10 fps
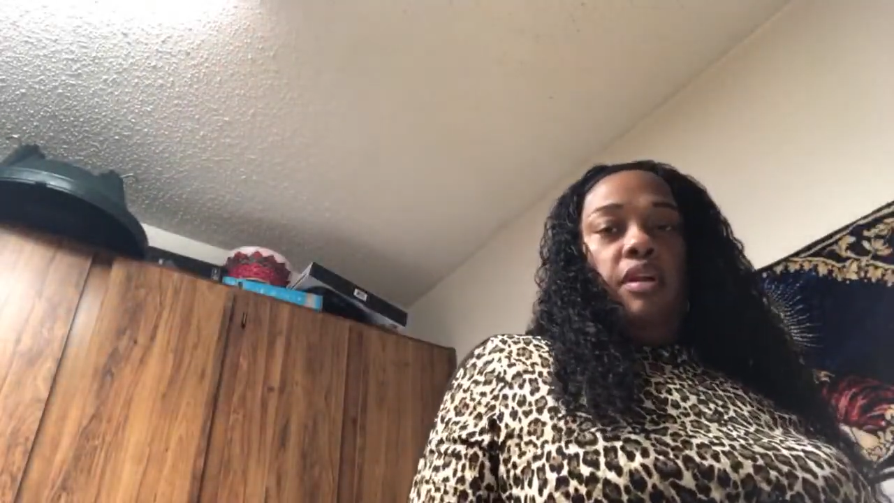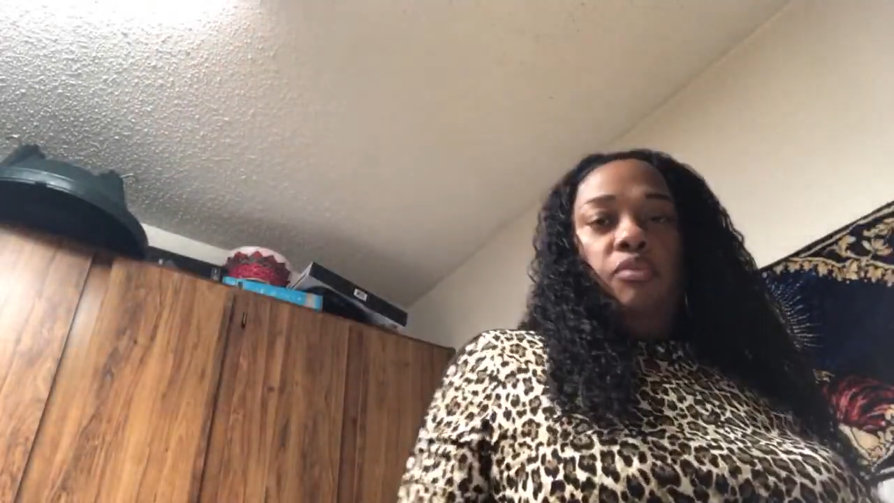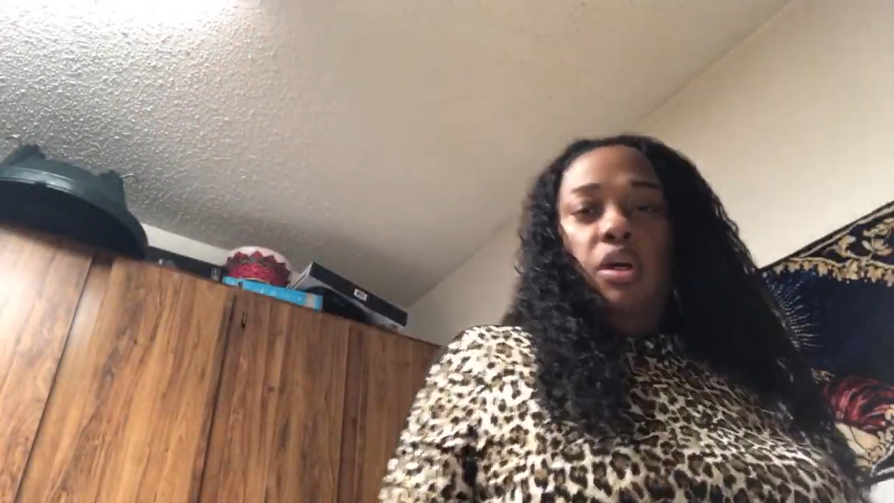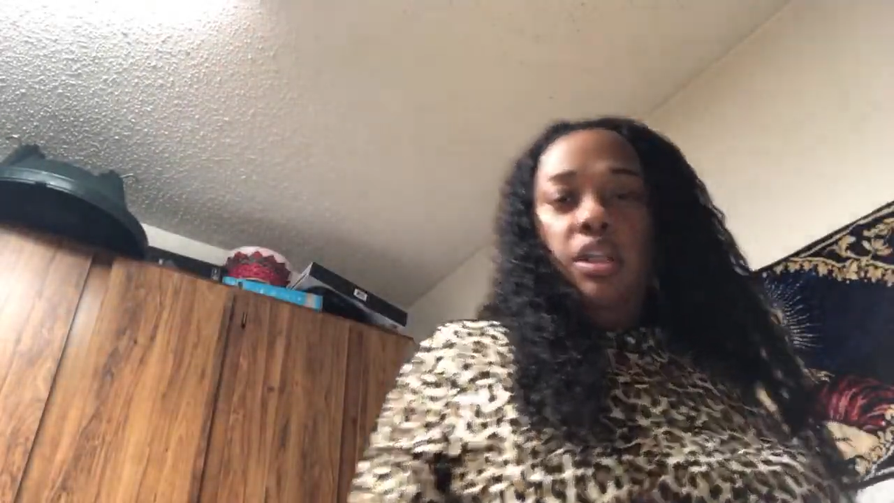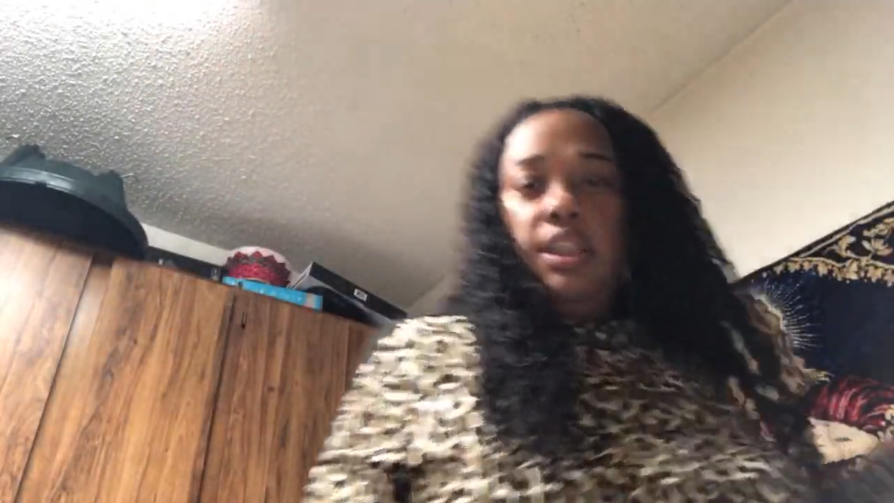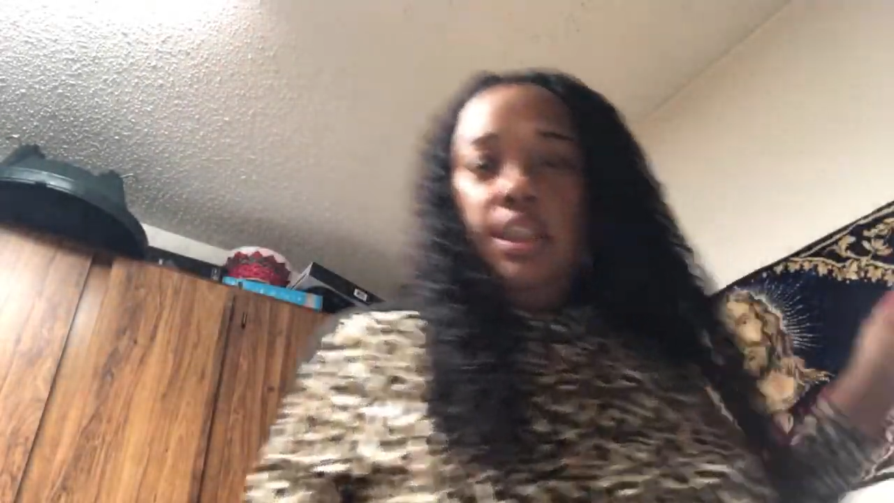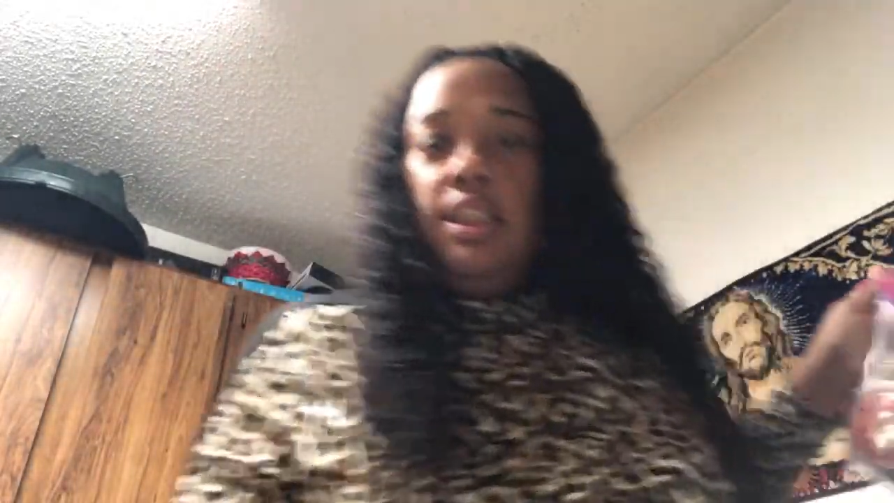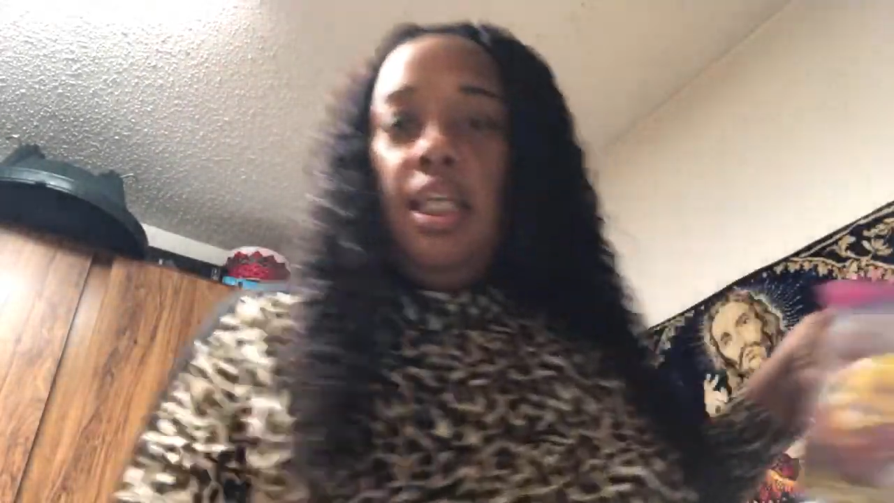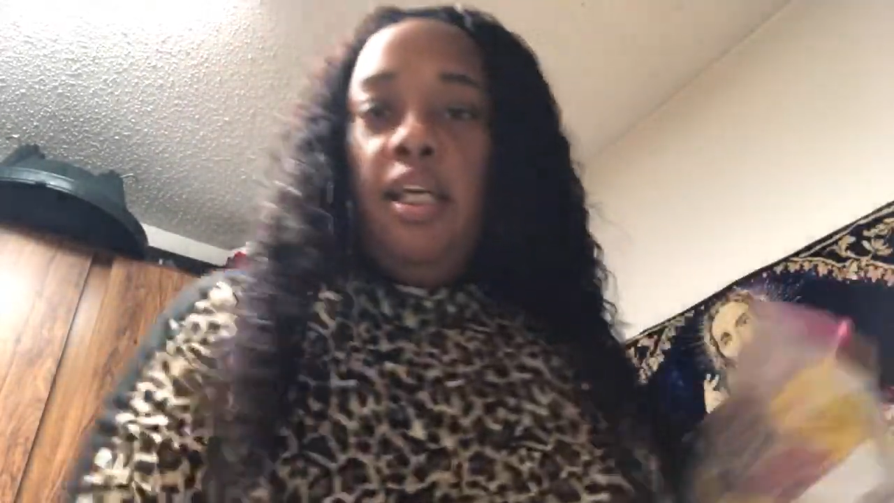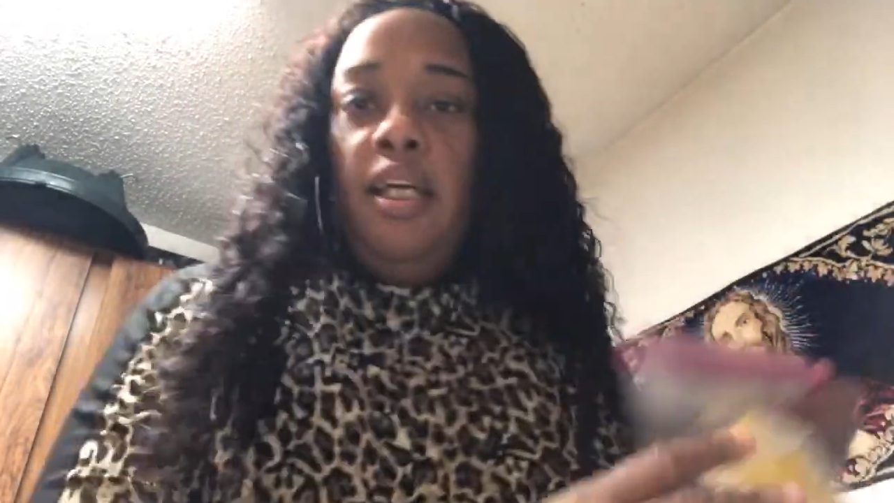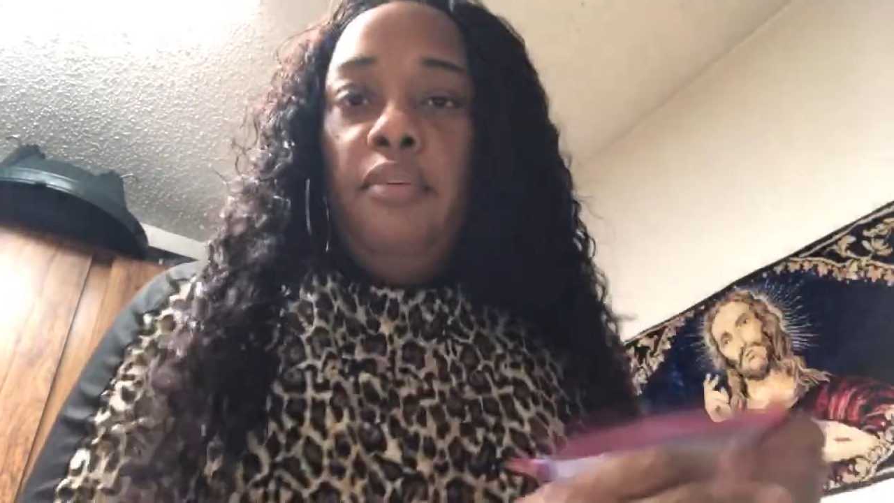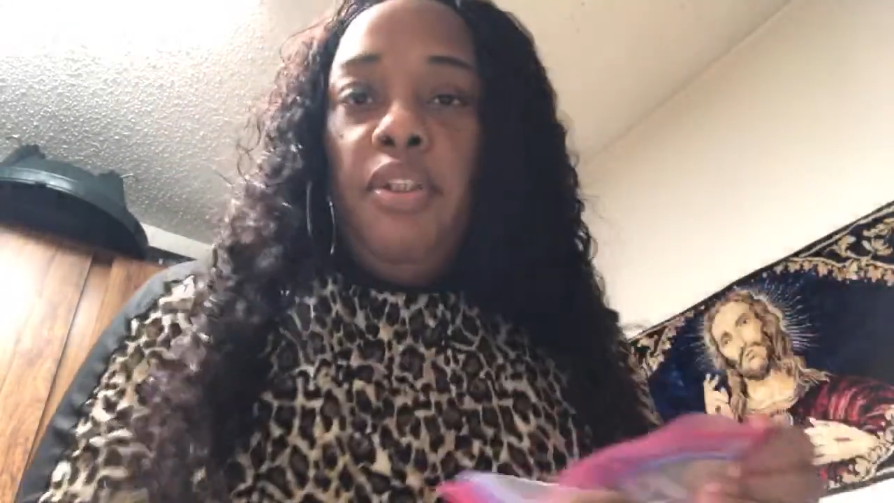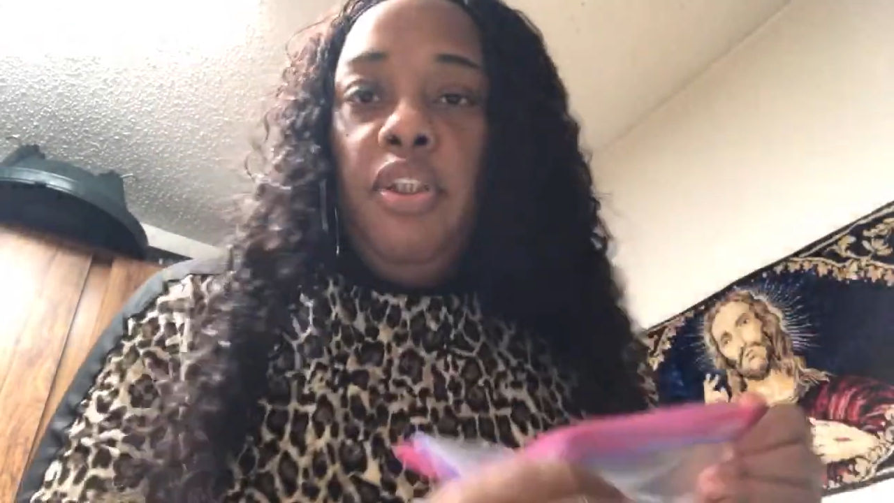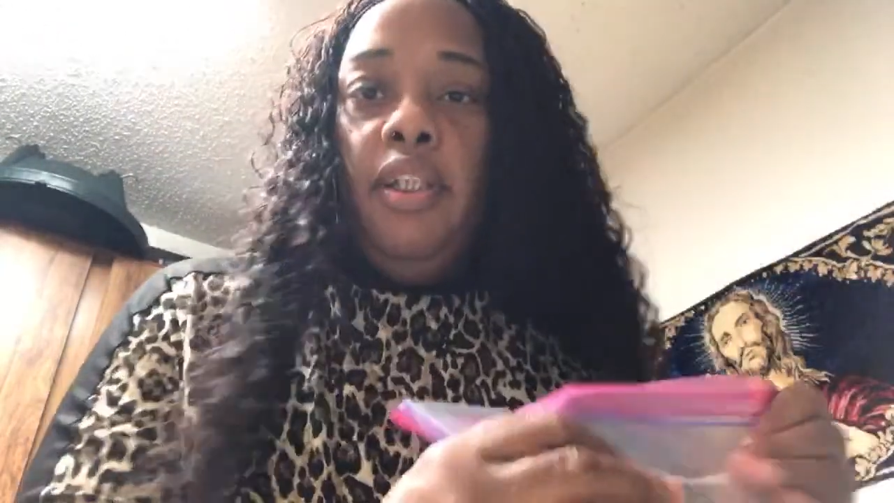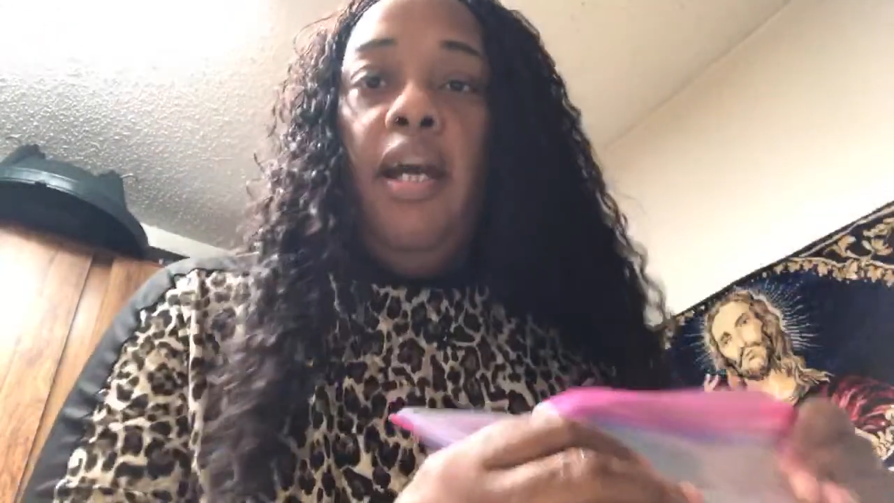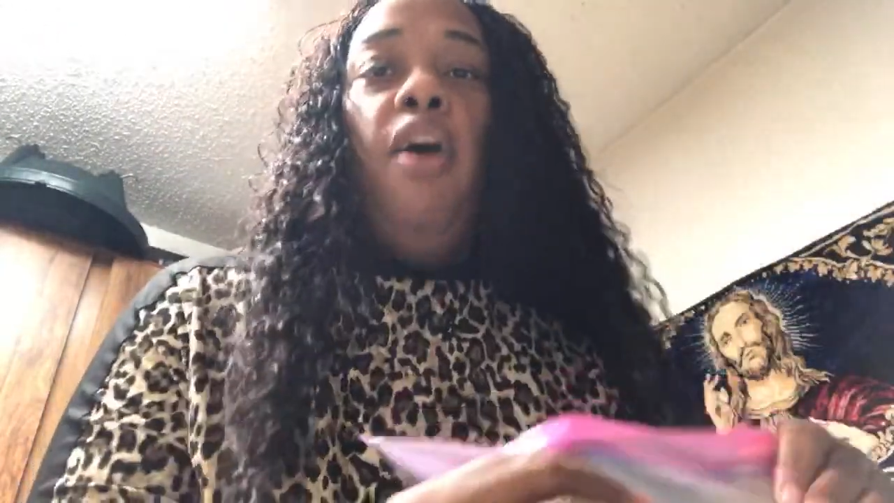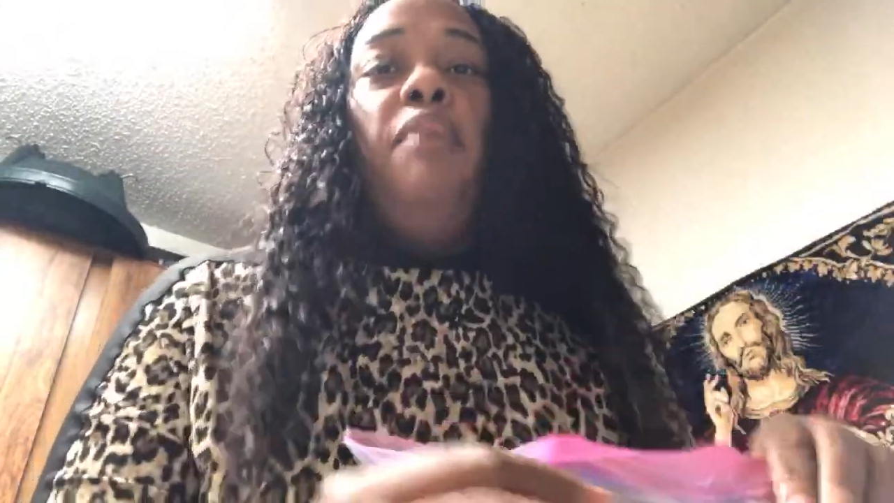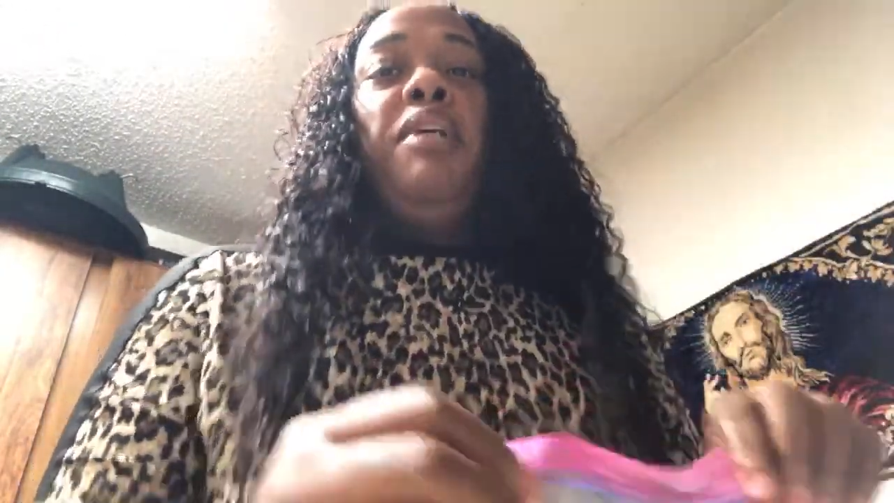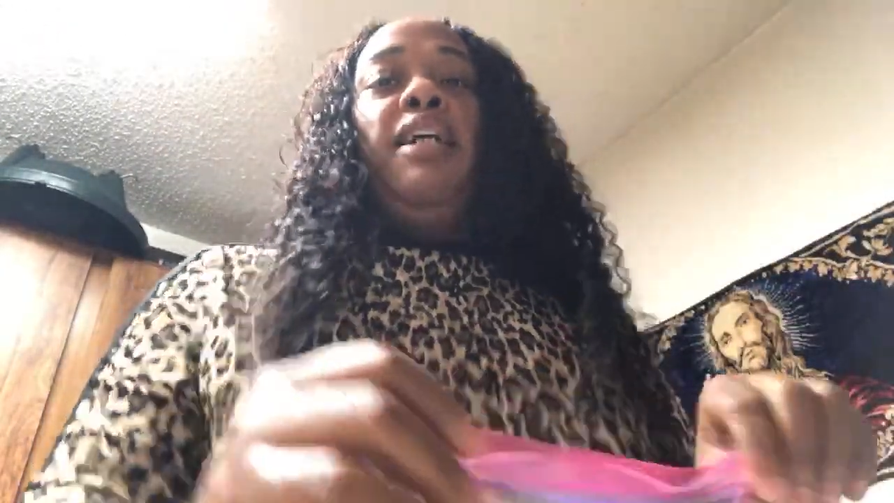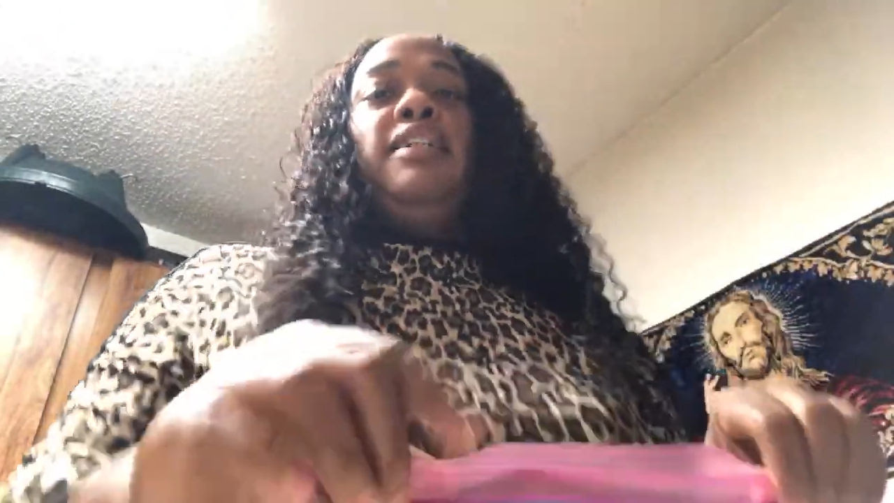Rosie said, what you cooking? Oh,
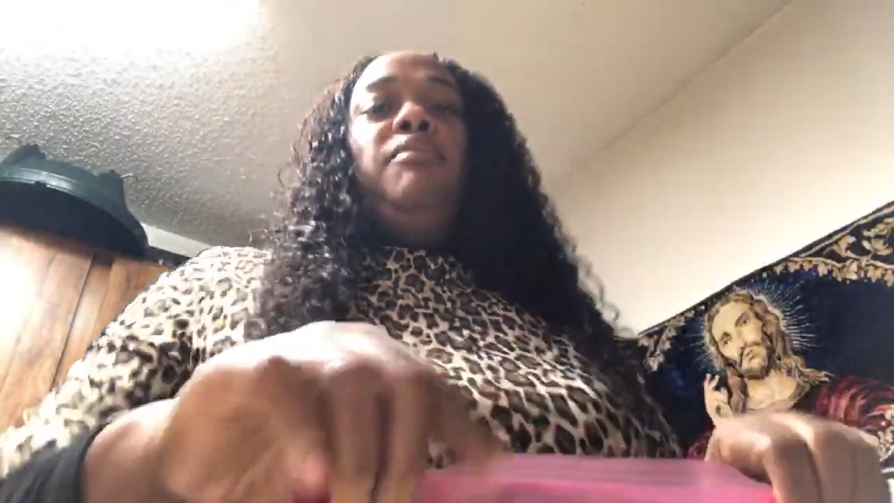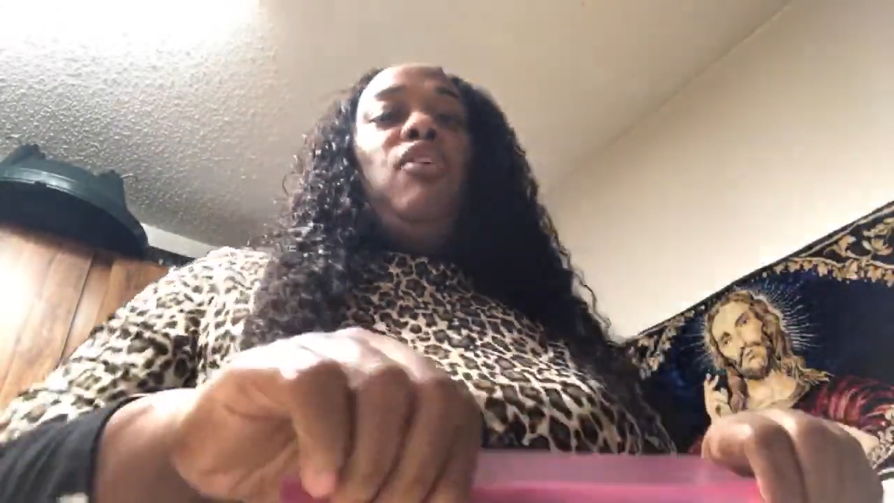I'm cooking some